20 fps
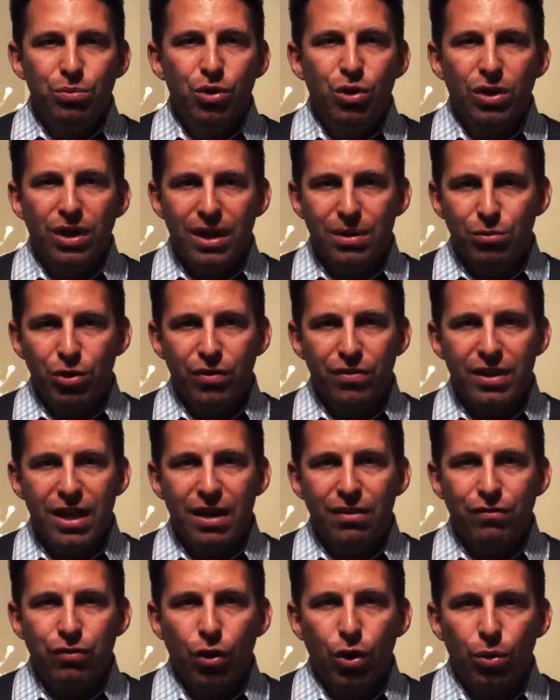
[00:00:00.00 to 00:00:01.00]
Mula and moving
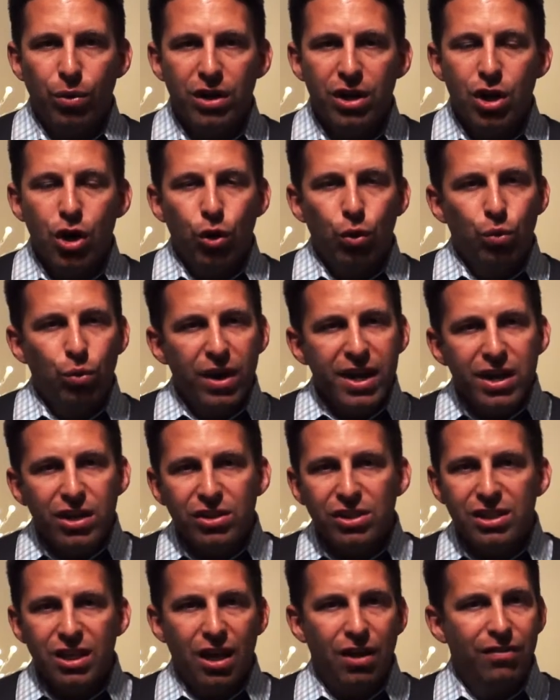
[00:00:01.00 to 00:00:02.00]
that forward. Rate
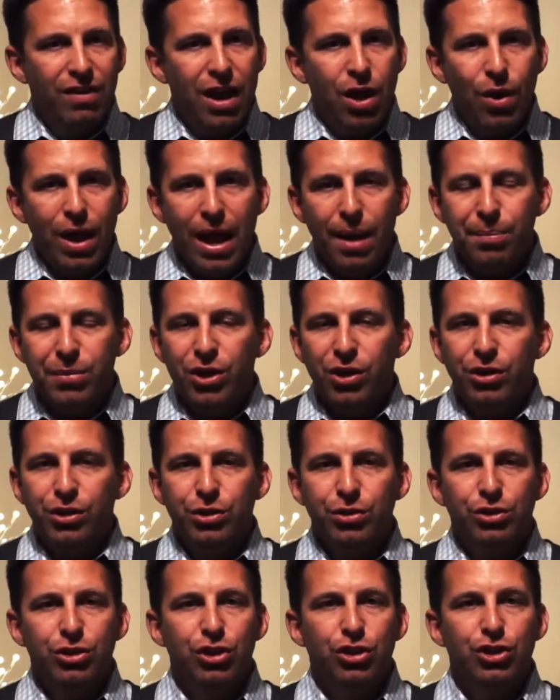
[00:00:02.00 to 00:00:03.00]
yourself. How happy are
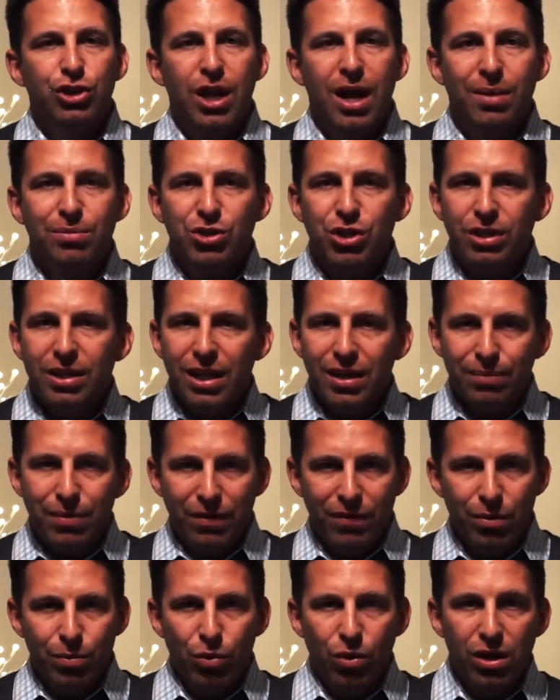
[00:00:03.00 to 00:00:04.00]
you in your job? Do you get up
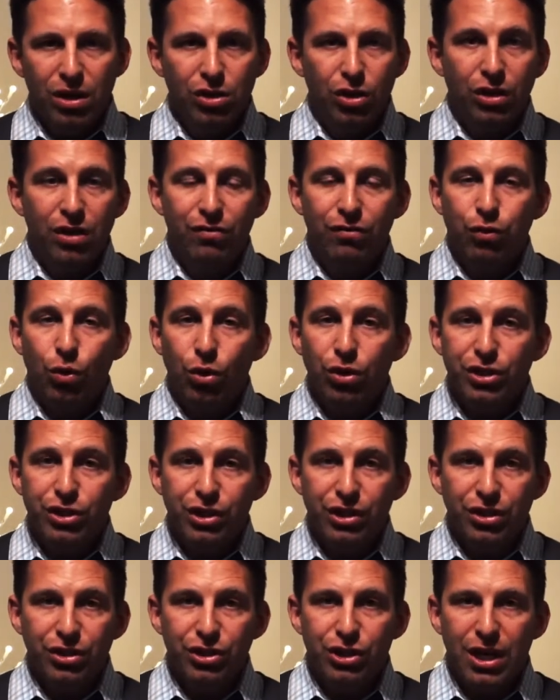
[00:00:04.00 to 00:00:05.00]
every morning looking forward
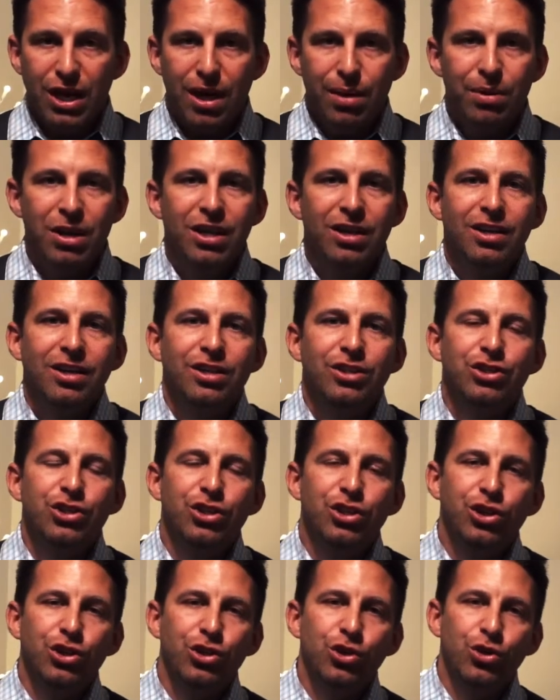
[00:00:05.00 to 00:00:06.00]
to your job? Do
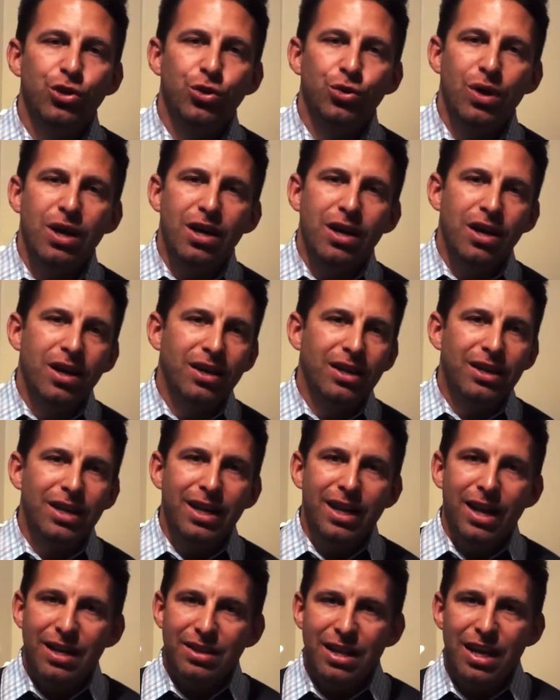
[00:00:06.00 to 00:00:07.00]
you
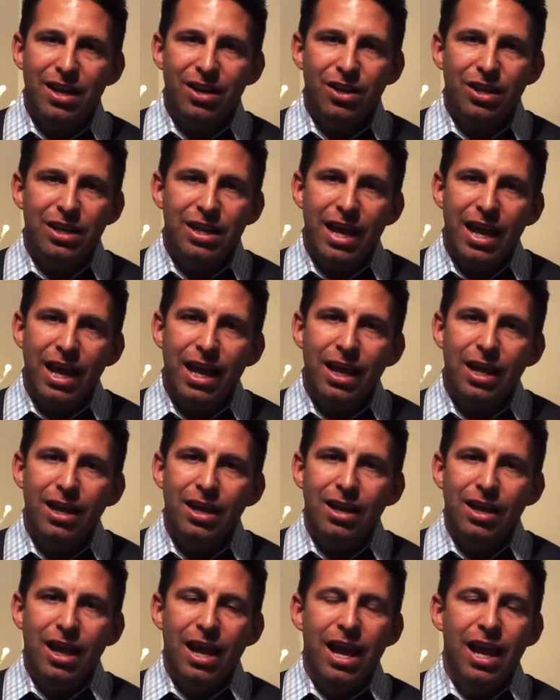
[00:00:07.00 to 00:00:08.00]
get at the end of the day
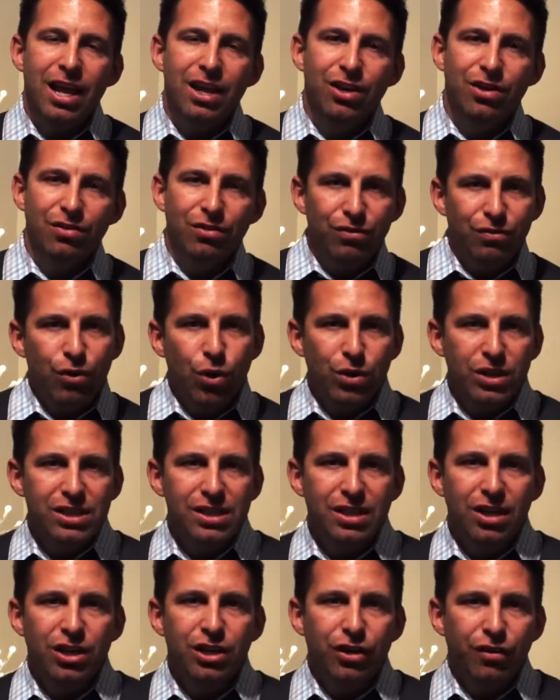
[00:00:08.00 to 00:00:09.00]
and
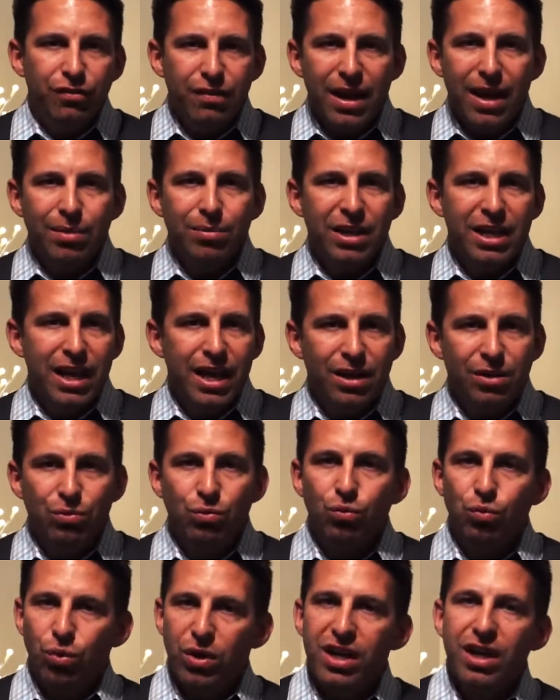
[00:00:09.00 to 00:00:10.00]
focusing on your family
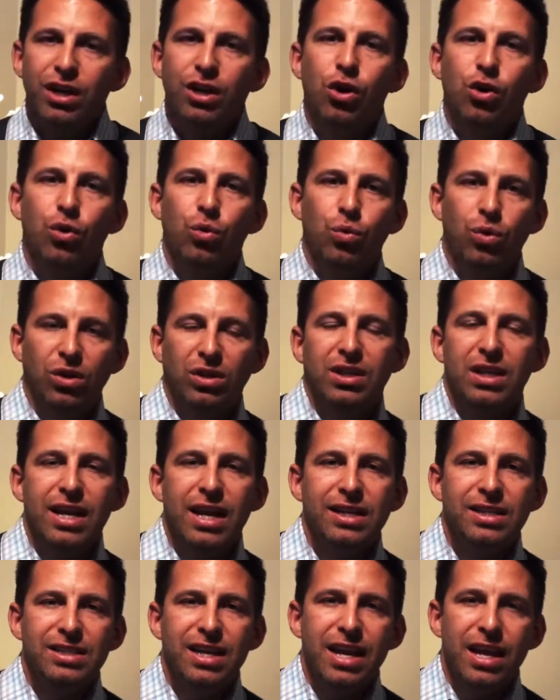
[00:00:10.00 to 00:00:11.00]
and ready to go to work the
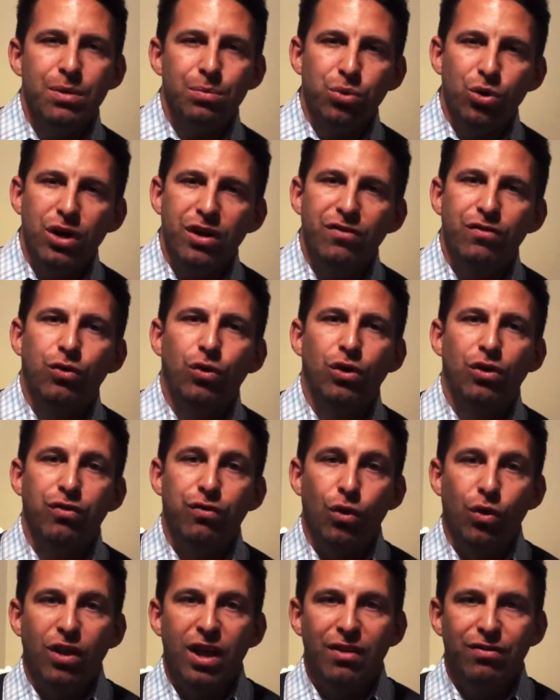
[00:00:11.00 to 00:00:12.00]
next day and putting forth
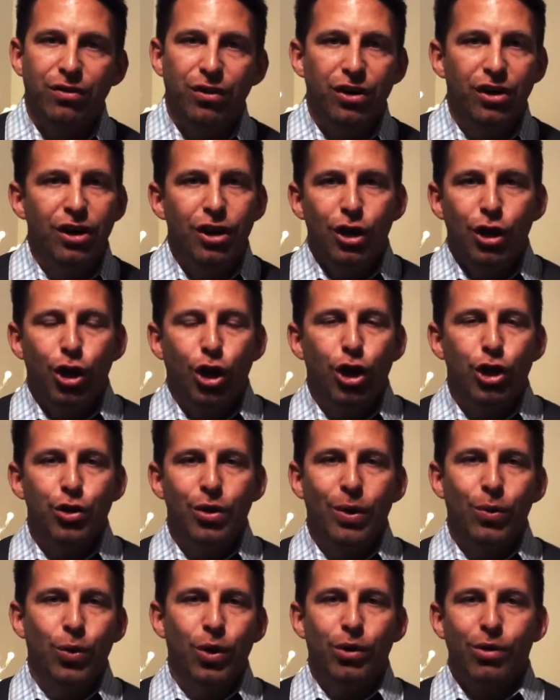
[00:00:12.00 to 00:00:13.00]
full effort? Are you
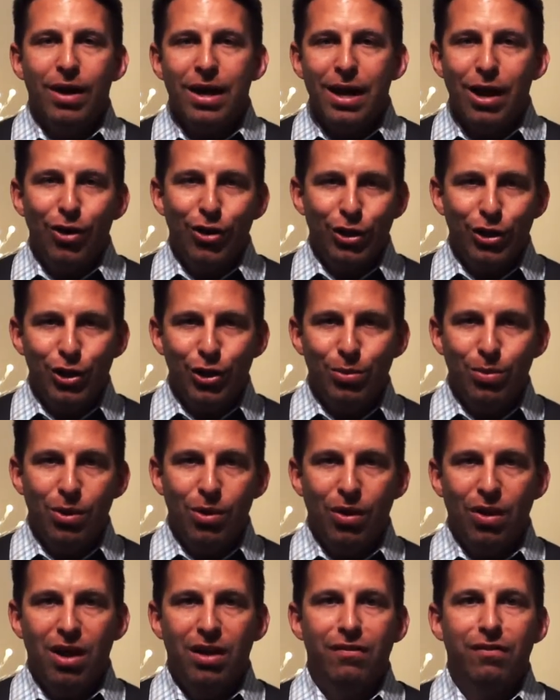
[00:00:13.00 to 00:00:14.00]
at work right now in a
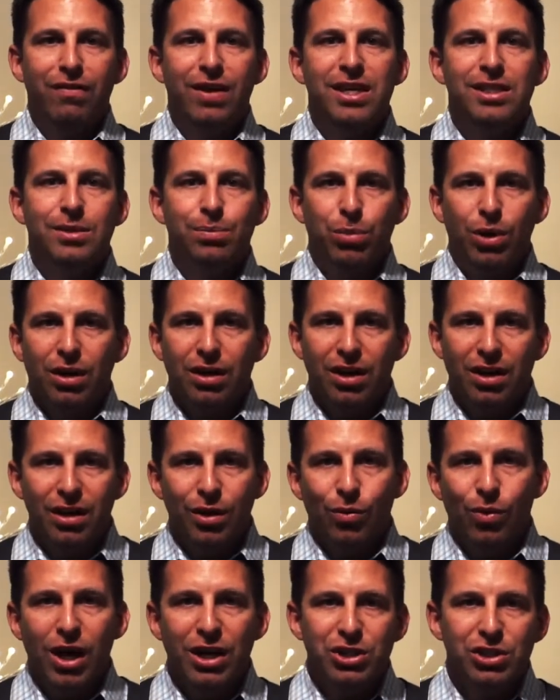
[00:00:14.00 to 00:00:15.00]
cubicle on Facebook? Are
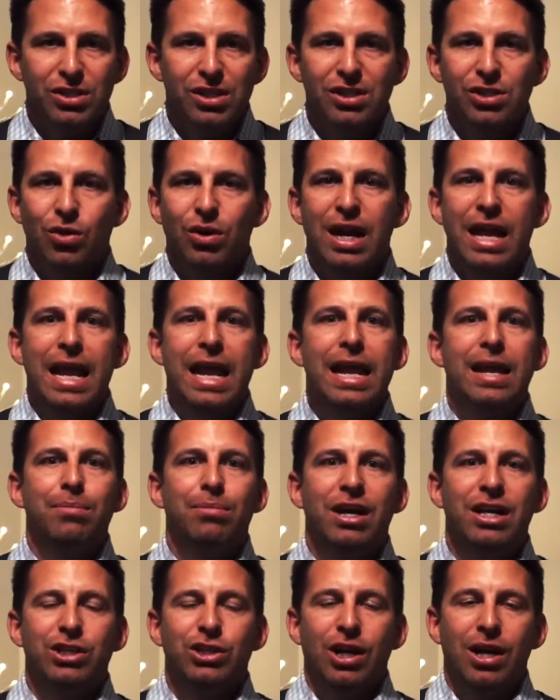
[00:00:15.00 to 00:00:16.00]
you watching this going, I hate
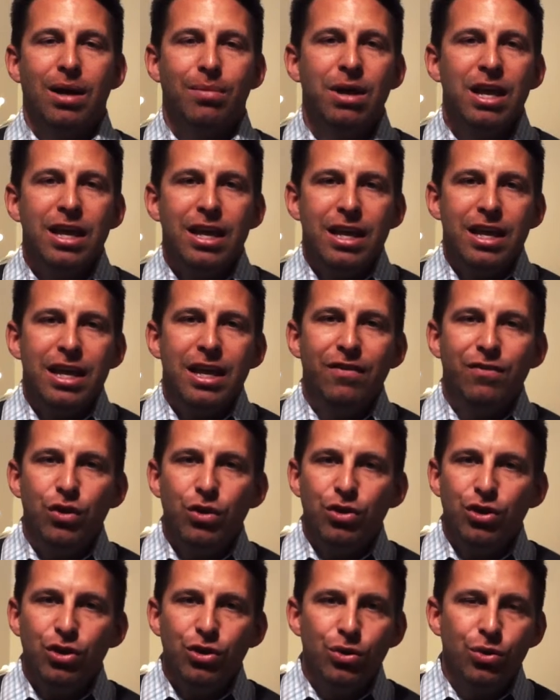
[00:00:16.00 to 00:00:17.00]
my job? If
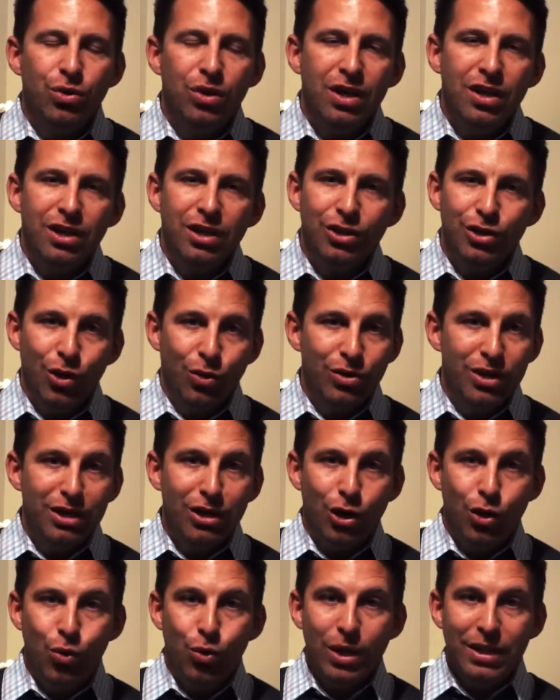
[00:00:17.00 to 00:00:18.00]
you do, you don't need
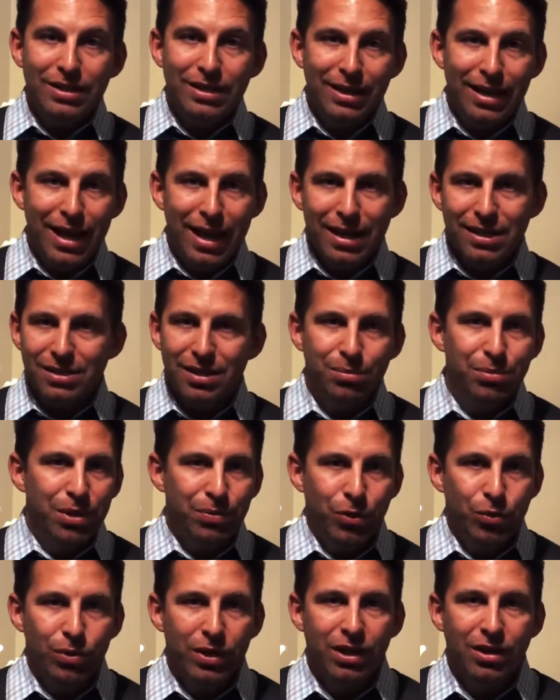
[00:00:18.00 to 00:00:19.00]
to quit today. Some
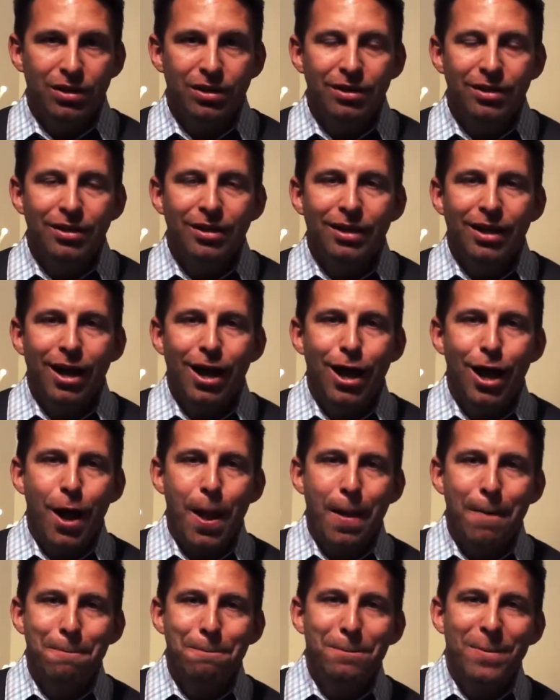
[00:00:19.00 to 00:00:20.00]
people will,
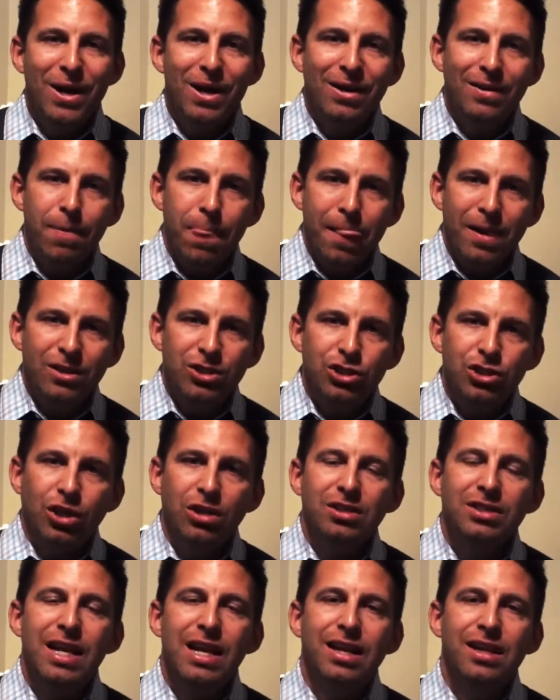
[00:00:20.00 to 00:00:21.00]
but
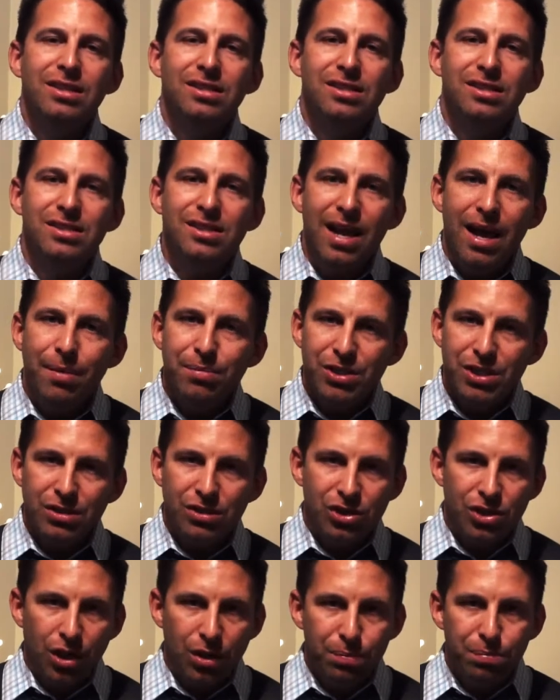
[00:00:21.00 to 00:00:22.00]
start taking steps.
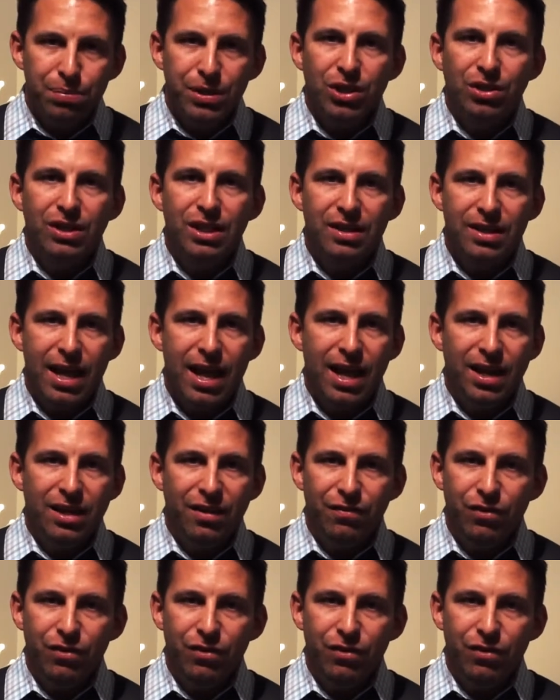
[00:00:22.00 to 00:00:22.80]
Start building that.